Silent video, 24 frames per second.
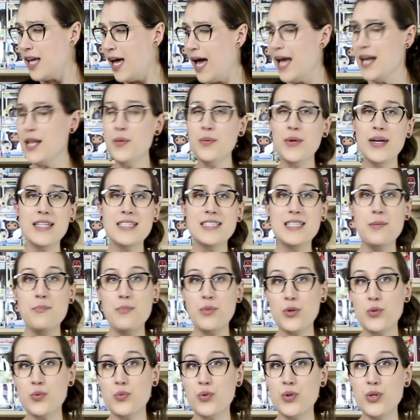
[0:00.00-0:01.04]
Anyways, the
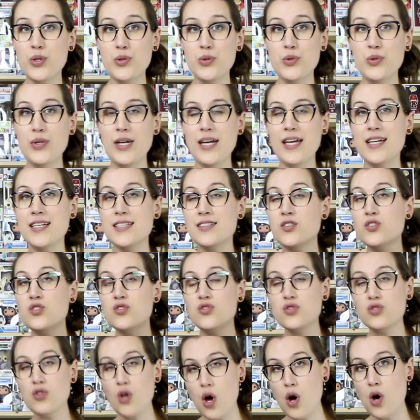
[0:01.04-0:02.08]
Maru is
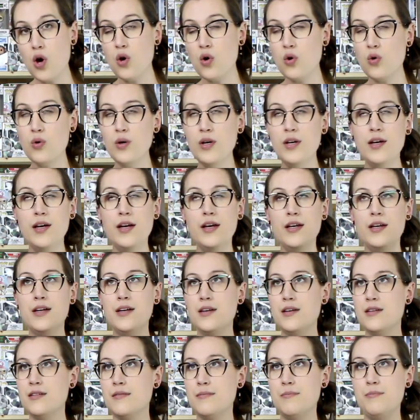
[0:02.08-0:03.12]
so
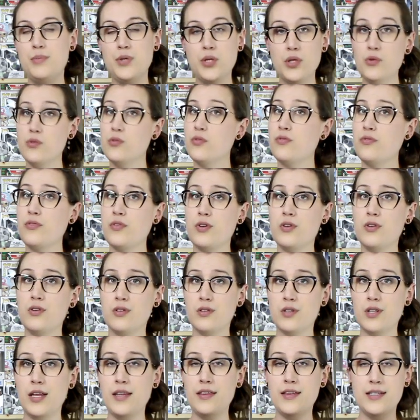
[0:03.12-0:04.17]
beautiful.